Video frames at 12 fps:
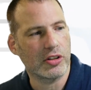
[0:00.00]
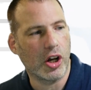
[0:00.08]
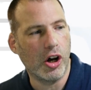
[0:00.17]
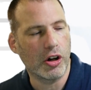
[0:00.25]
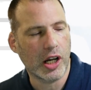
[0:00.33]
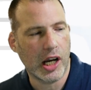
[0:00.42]

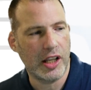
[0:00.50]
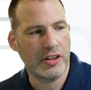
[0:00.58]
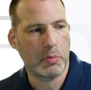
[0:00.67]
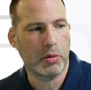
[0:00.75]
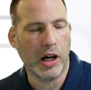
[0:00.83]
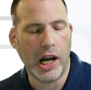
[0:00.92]
all kinds
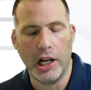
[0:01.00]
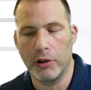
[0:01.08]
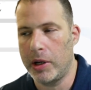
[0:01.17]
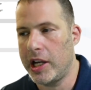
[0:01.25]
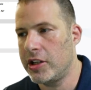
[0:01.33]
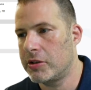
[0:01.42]
of prior
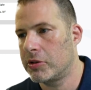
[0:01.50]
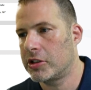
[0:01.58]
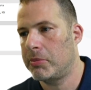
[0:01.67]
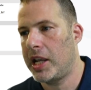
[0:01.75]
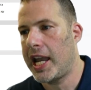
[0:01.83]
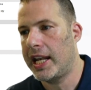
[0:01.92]
arrangements
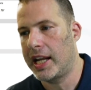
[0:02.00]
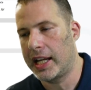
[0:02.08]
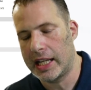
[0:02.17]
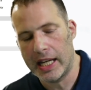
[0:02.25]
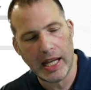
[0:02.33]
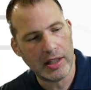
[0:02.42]
made and I
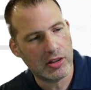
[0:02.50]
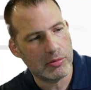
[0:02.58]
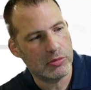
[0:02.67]
could get them